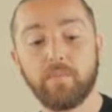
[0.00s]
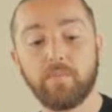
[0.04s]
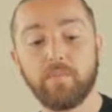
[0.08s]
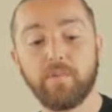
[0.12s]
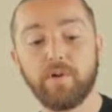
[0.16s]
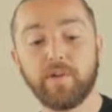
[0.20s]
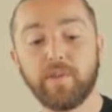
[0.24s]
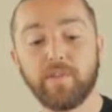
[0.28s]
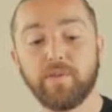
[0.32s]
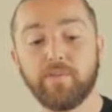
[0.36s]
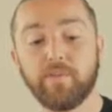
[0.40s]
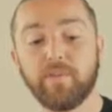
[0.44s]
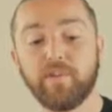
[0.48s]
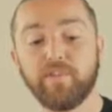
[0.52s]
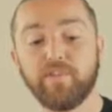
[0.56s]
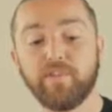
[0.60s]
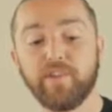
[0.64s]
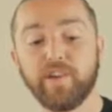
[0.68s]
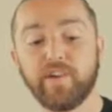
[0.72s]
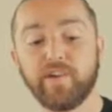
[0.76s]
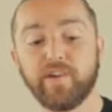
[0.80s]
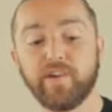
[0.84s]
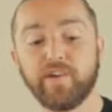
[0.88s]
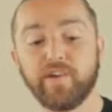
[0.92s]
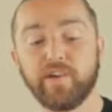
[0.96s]
bring the middle
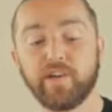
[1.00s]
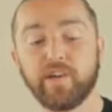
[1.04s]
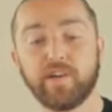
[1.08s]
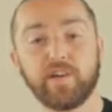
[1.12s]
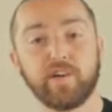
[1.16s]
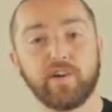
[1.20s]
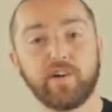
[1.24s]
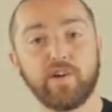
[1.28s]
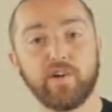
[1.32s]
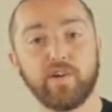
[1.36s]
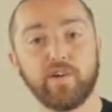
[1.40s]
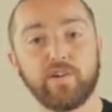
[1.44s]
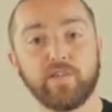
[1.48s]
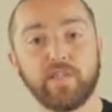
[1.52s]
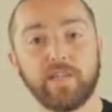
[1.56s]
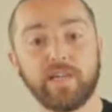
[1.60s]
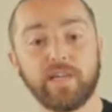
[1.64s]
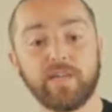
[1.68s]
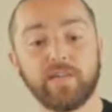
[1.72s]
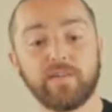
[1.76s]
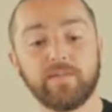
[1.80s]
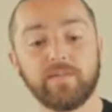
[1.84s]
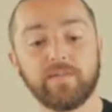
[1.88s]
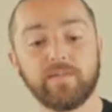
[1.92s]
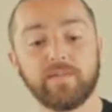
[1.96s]
finger curled
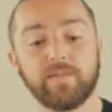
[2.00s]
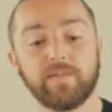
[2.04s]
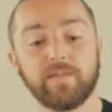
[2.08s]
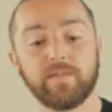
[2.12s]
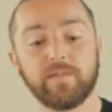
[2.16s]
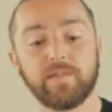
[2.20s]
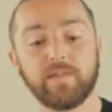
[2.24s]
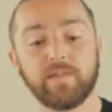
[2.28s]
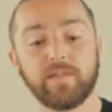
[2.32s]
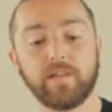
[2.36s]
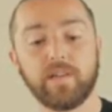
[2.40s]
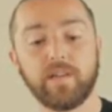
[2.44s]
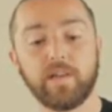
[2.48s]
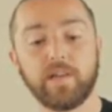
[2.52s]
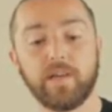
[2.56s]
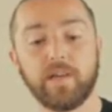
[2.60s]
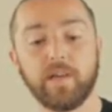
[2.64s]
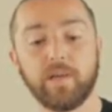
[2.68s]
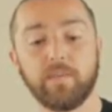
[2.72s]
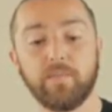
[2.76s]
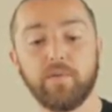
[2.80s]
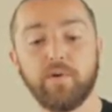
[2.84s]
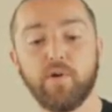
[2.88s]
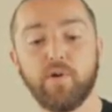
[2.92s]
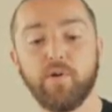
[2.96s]
in,
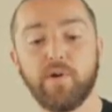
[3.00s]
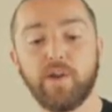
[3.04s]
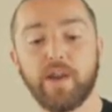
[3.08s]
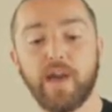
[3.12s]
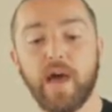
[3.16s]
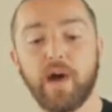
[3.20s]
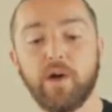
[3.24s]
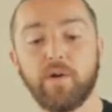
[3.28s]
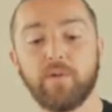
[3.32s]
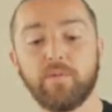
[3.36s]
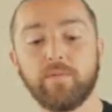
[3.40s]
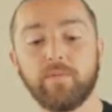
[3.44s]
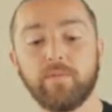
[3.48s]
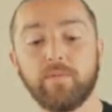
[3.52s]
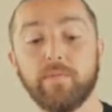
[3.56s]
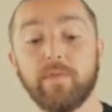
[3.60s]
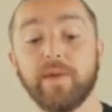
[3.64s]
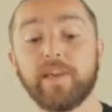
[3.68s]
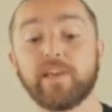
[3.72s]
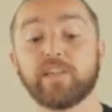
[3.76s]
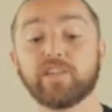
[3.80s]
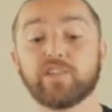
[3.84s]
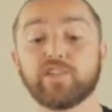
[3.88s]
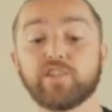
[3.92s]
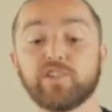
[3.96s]
and pull it out,
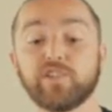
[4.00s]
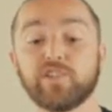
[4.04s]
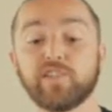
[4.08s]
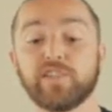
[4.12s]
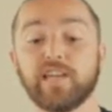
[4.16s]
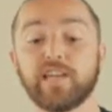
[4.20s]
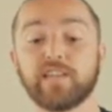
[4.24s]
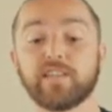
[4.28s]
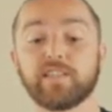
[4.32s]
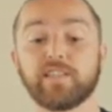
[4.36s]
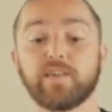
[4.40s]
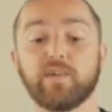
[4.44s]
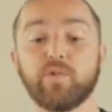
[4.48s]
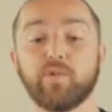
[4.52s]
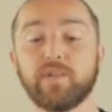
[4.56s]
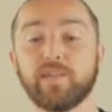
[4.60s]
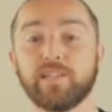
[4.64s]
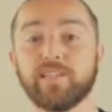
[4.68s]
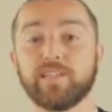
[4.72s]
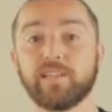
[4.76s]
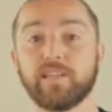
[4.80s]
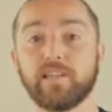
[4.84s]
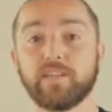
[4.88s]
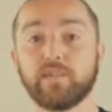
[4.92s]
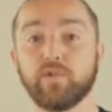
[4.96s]
making sure that coin
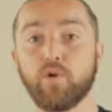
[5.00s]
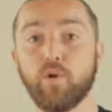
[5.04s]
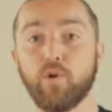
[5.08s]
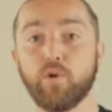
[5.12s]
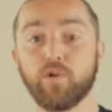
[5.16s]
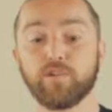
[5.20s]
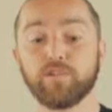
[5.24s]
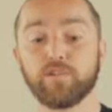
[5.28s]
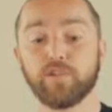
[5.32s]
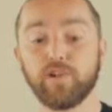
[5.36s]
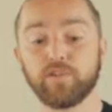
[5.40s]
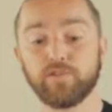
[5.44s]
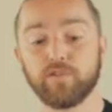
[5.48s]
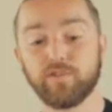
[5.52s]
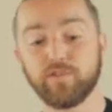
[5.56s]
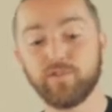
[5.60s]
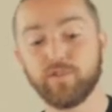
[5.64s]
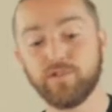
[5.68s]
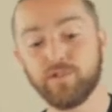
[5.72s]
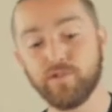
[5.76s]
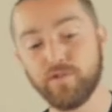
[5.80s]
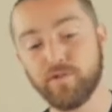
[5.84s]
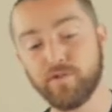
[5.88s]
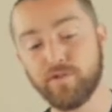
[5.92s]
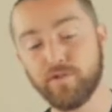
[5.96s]
stays horizontal
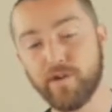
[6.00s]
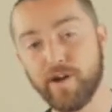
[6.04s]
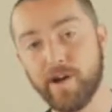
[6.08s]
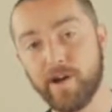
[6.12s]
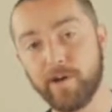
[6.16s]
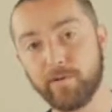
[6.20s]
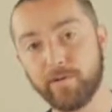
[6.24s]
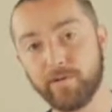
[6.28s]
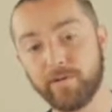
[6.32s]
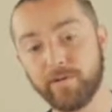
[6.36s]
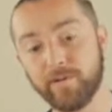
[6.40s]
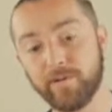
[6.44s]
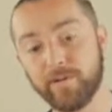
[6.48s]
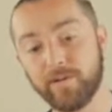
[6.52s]
to the ground.